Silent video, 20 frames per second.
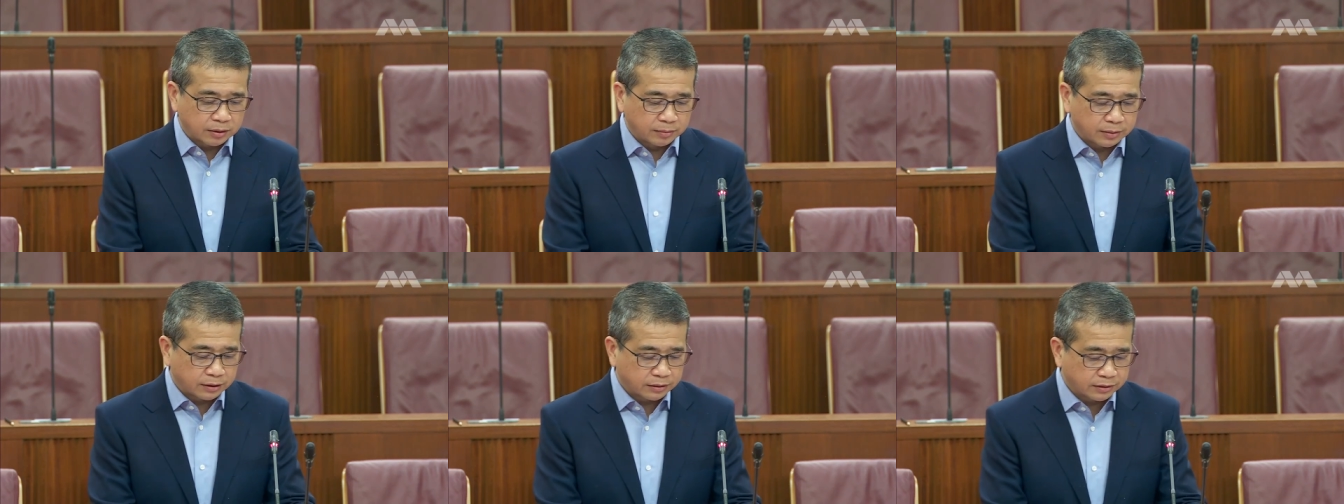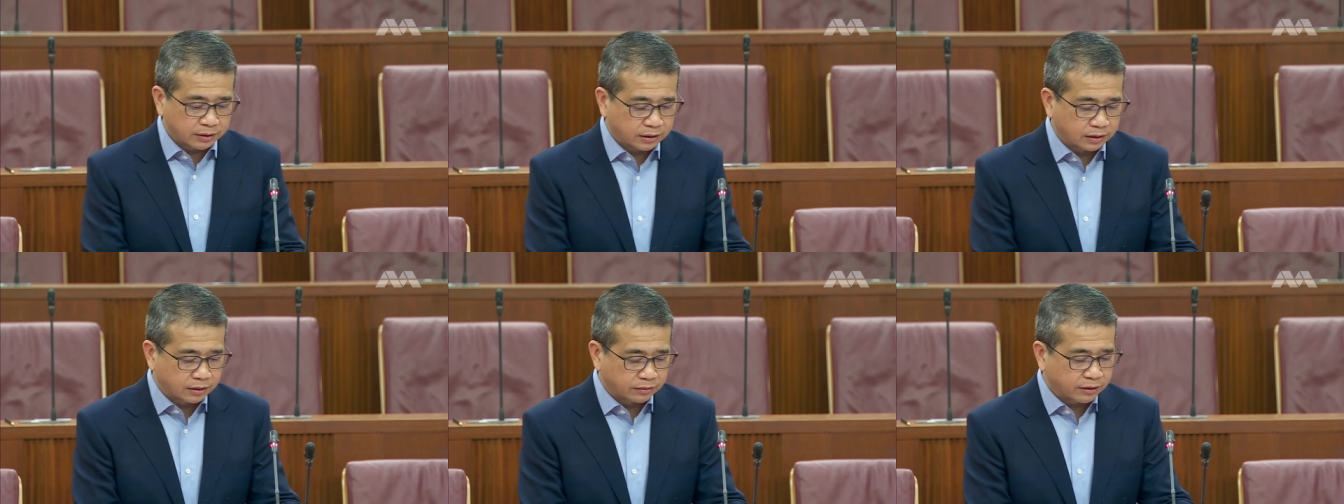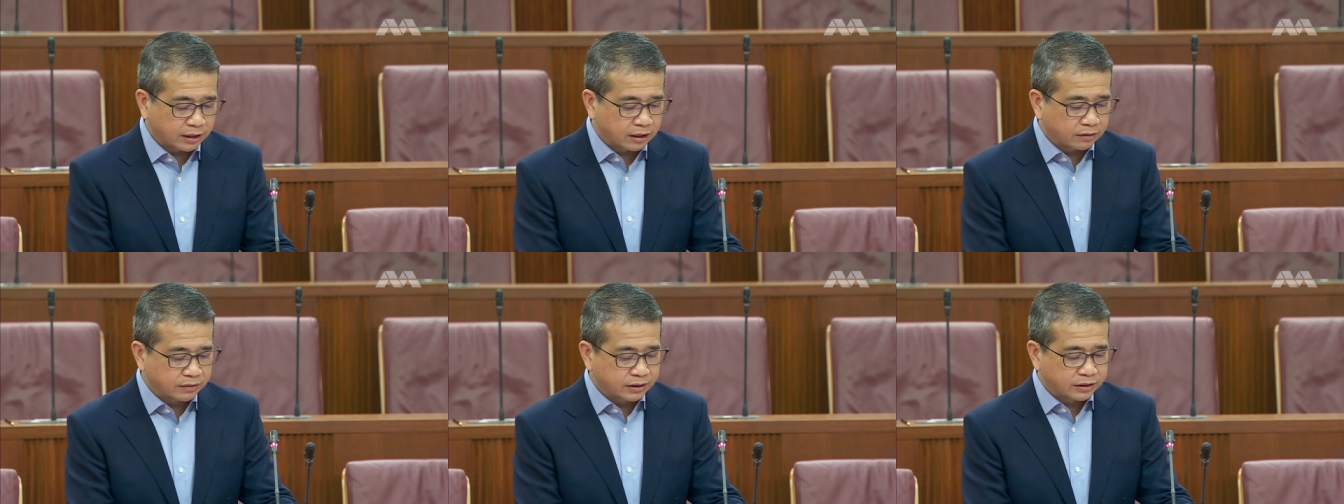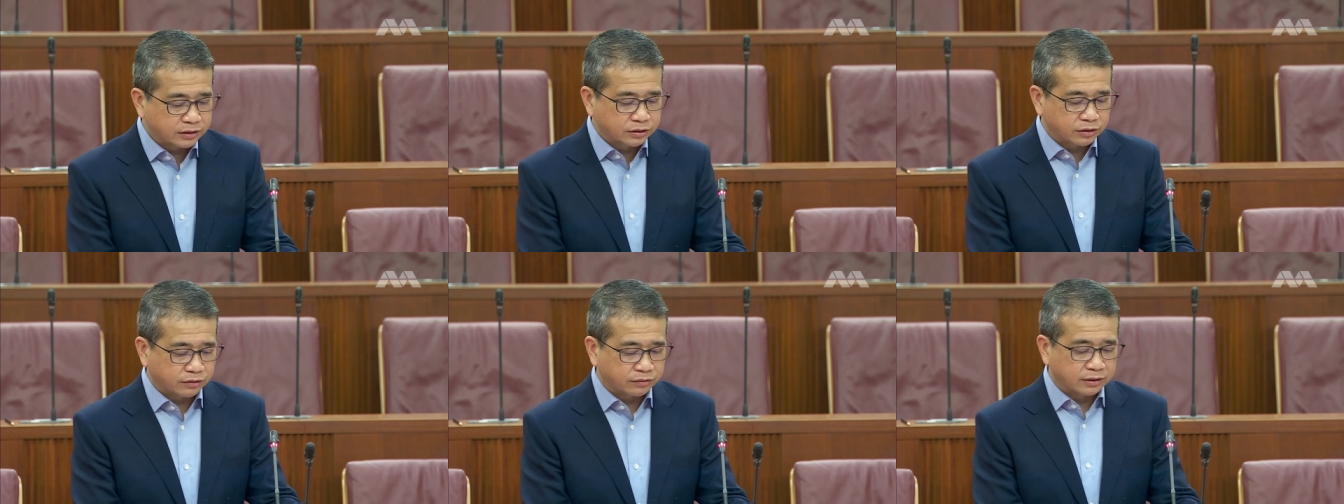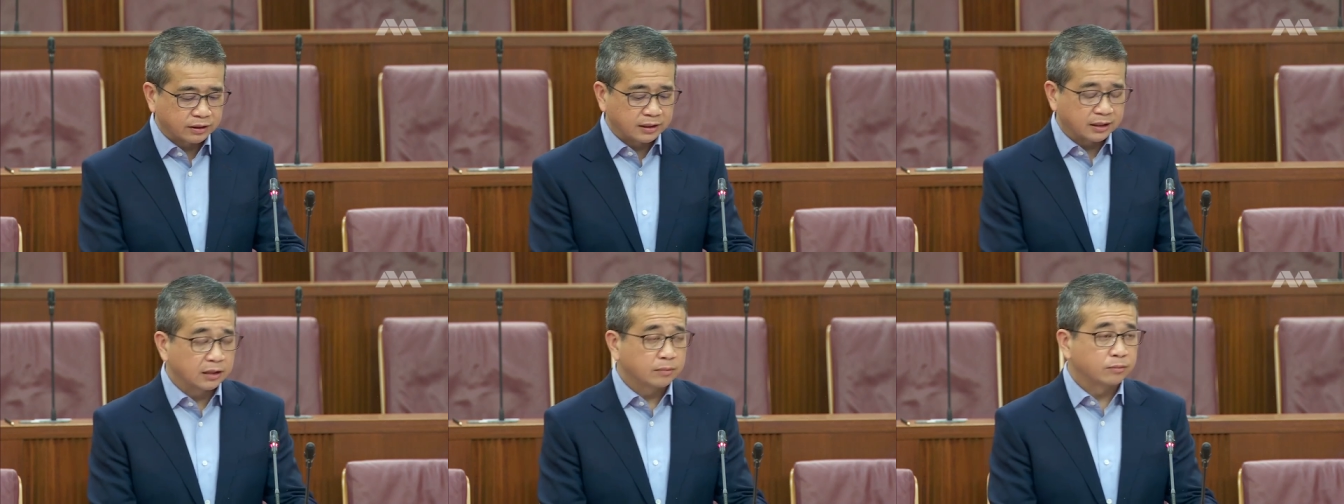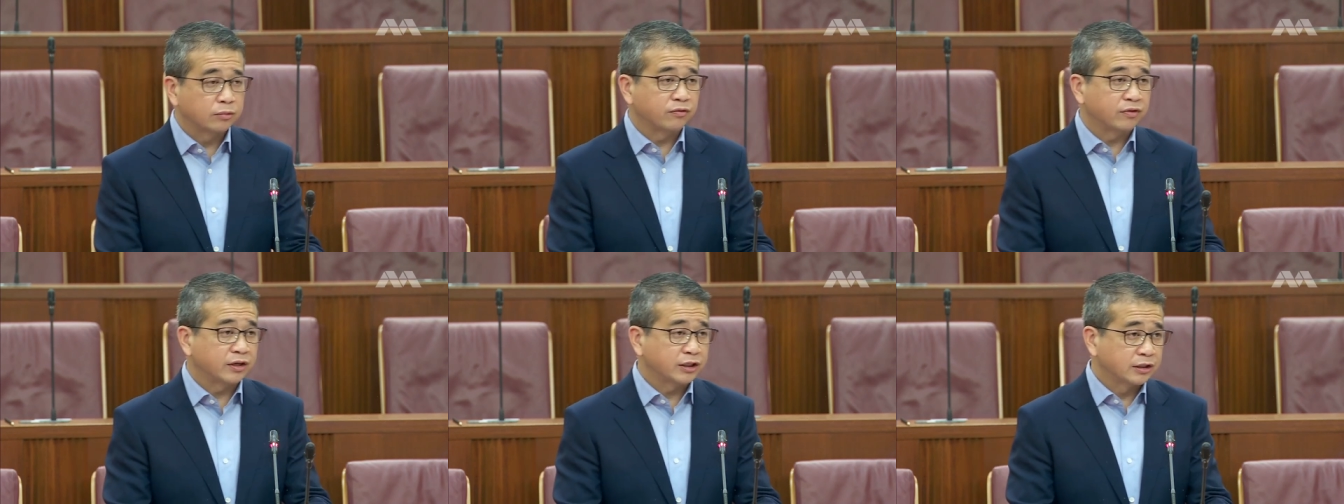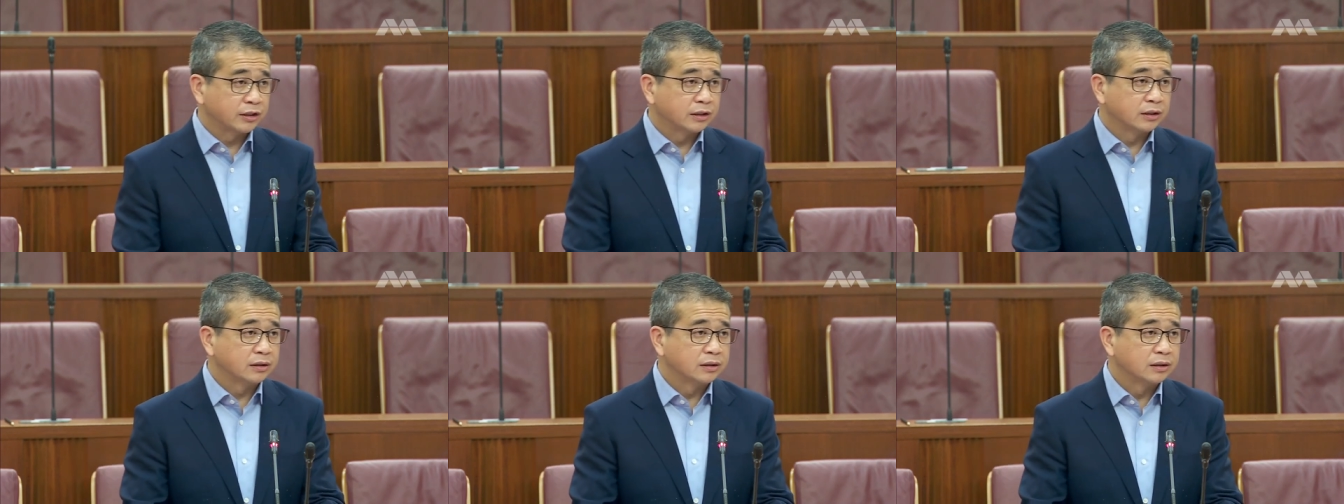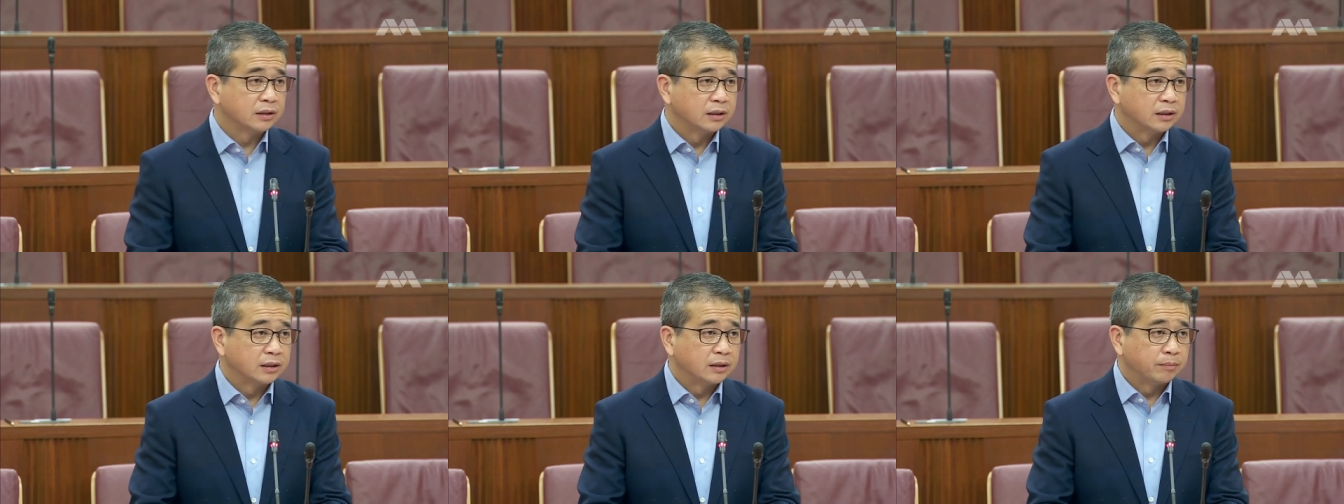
about the relevance of the legal professional